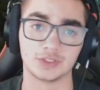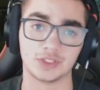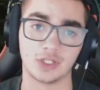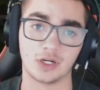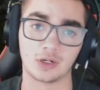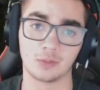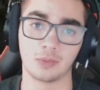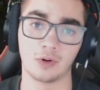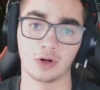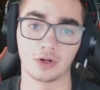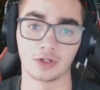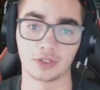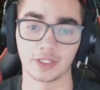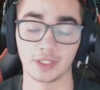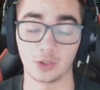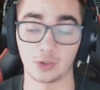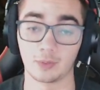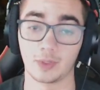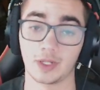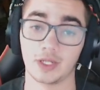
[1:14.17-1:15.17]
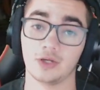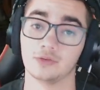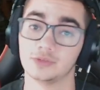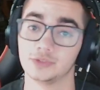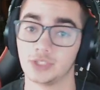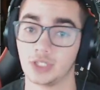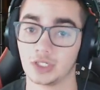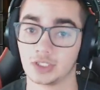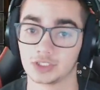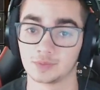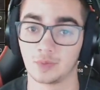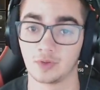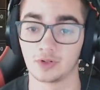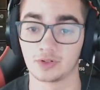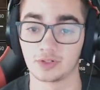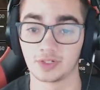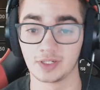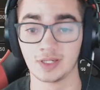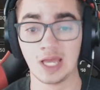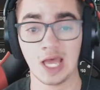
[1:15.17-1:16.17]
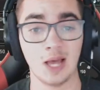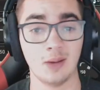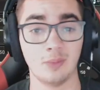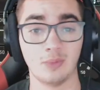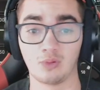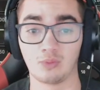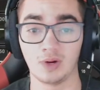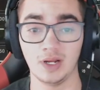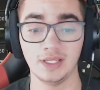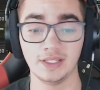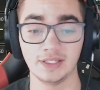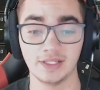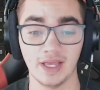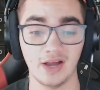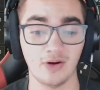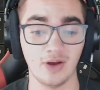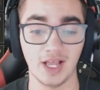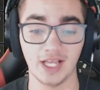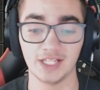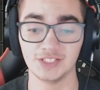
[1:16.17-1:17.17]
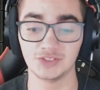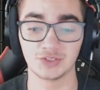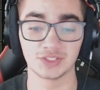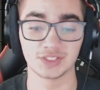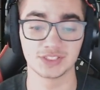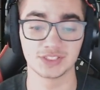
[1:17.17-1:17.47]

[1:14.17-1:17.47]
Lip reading: dog barking or my own dog's barking, but right now, as you can